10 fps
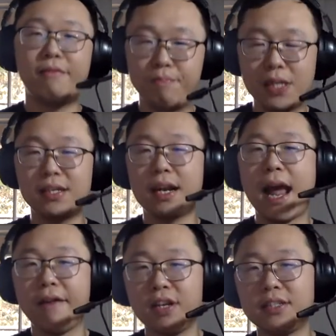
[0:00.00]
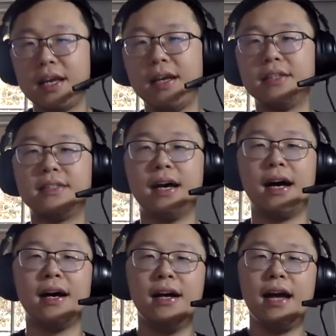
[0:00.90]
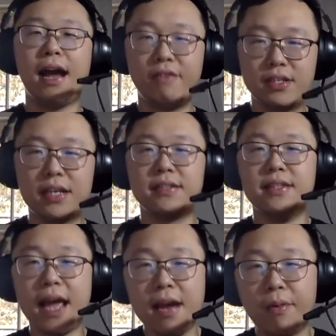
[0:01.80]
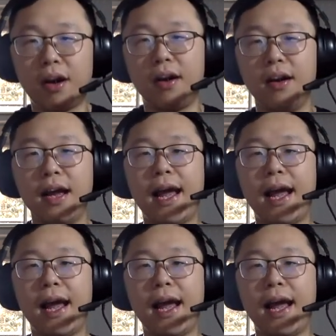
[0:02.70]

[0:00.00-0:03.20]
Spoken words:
basically everything is everything's neighbor,